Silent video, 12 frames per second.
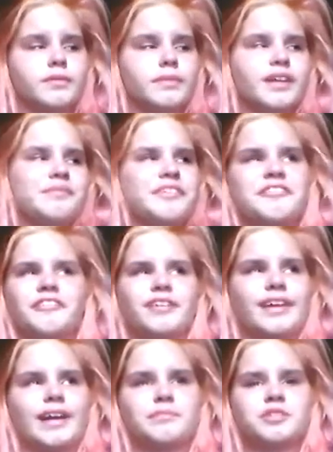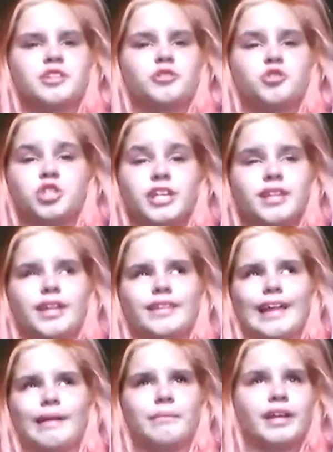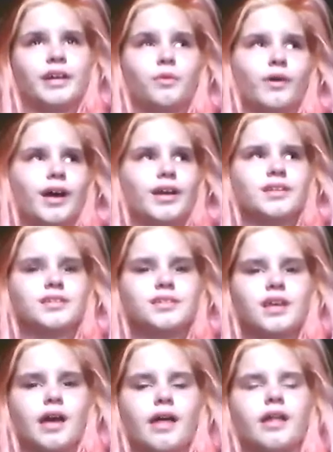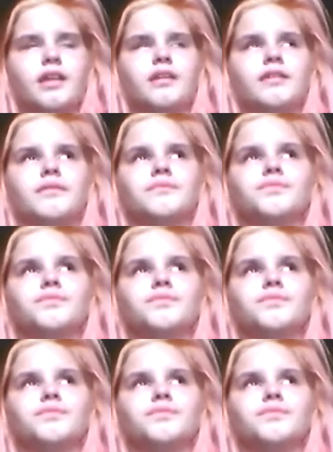it made me feel like absolute shit, like that made it worse, and